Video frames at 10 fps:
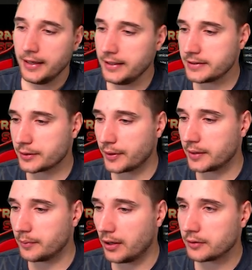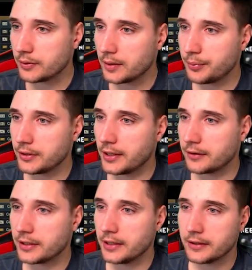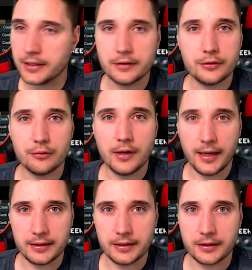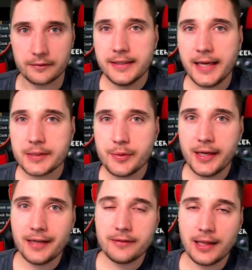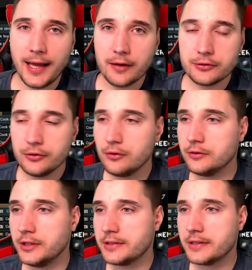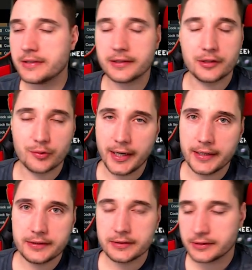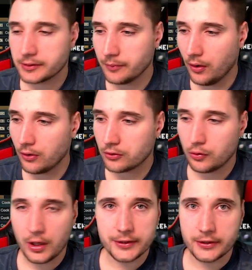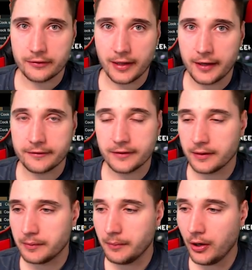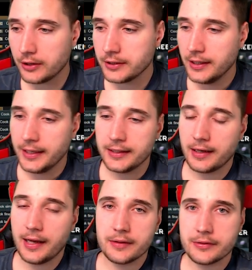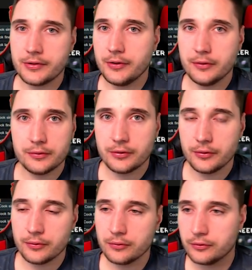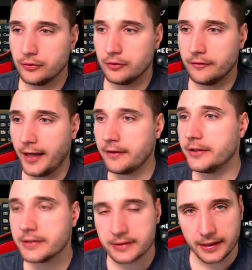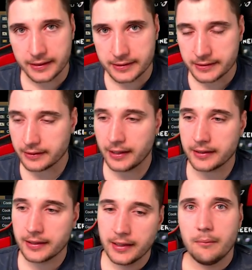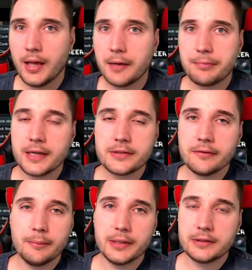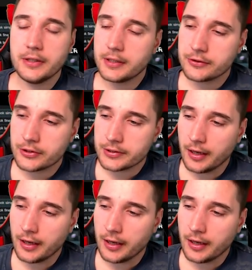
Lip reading: It is a great mod. We're gonna put it out here into A tier. Next, we have Allow Tool. This is a great small quality of life mod. It allows you to do various things, like by a press of a button you can just